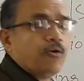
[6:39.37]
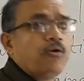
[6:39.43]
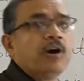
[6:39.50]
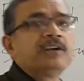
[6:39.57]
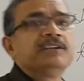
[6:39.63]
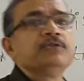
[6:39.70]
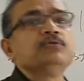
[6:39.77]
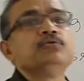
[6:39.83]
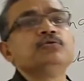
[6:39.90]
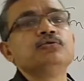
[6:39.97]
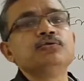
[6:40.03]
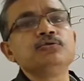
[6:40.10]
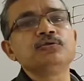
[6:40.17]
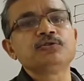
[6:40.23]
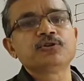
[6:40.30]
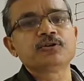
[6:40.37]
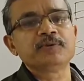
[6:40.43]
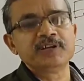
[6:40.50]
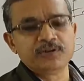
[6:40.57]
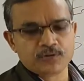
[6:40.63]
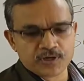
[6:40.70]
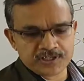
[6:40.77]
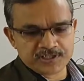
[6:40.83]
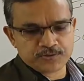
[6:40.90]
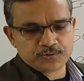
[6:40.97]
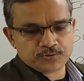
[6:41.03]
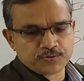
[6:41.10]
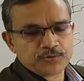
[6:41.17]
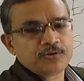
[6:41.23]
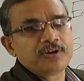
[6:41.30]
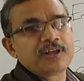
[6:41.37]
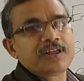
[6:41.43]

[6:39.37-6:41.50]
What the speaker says: what you do, normally what you do,